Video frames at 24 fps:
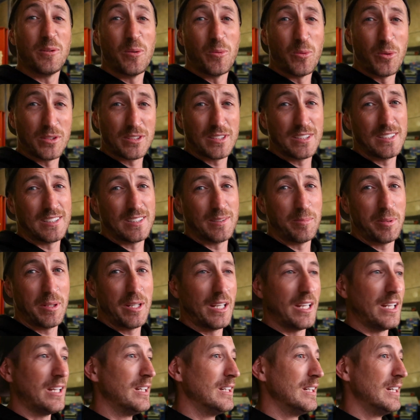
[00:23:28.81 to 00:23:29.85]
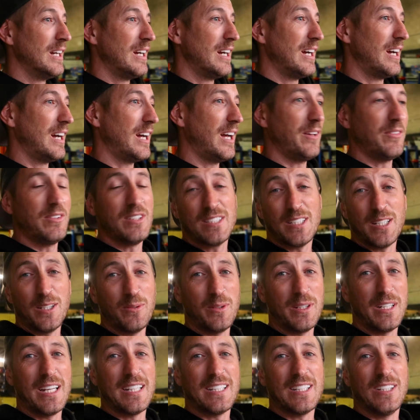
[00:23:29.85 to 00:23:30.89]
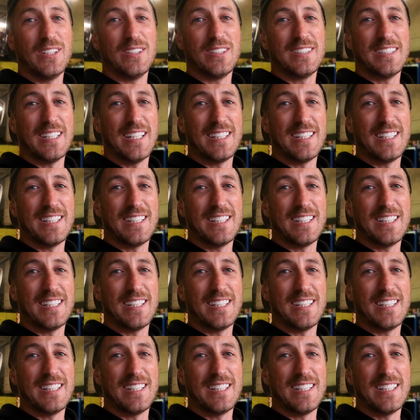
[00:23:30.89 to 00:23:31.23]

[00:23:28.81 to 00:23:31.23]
we want it to be. Uh, if there's anyone out there who's